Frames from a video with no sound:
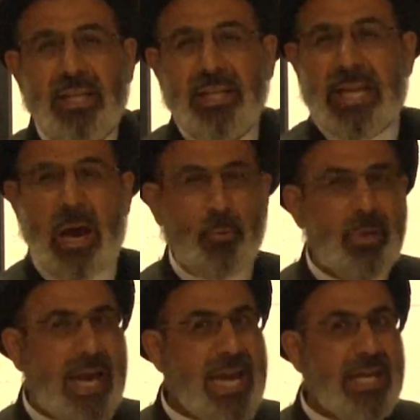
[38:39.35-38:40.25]
Now
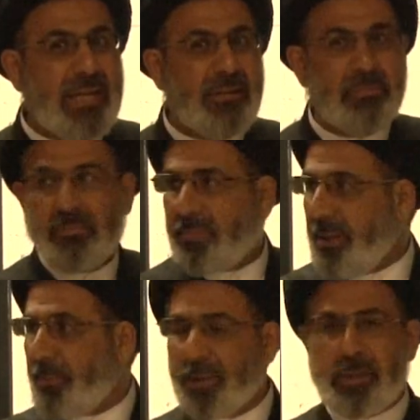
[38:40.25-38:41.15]
Layl,
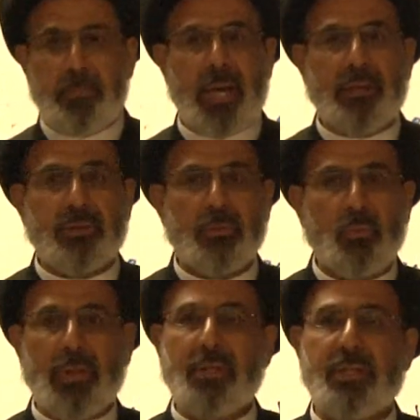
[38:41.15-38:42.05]
people debate.
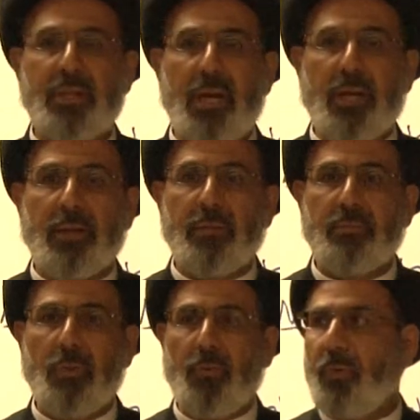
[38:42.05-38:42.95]
What is Layl?
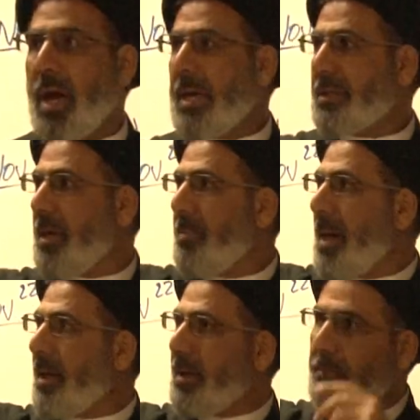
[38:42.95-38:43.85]
If you ask
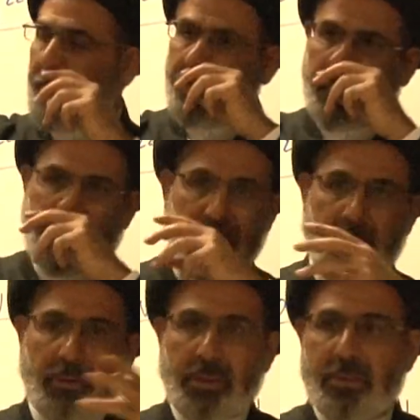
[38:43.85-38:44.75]
American people
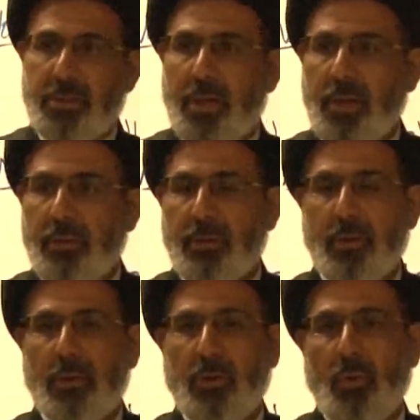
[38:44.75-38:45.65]
here, let's say,
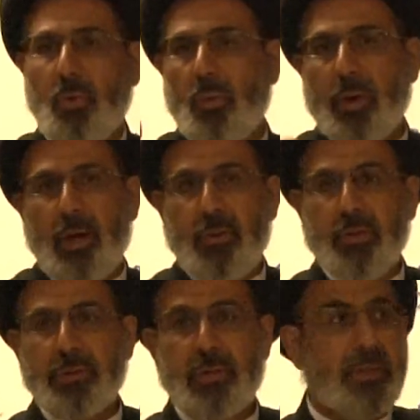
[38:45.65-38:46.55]
or
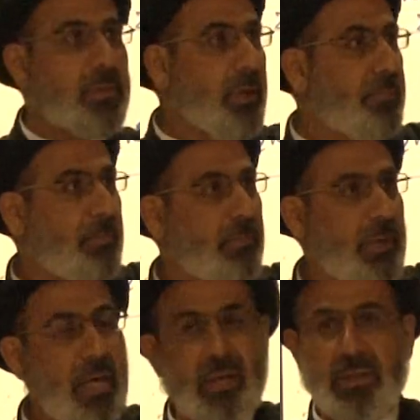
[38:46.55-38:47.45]
others, they say
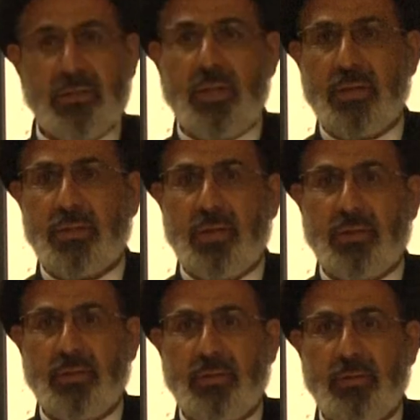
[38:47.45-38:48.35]
Layl is sunset.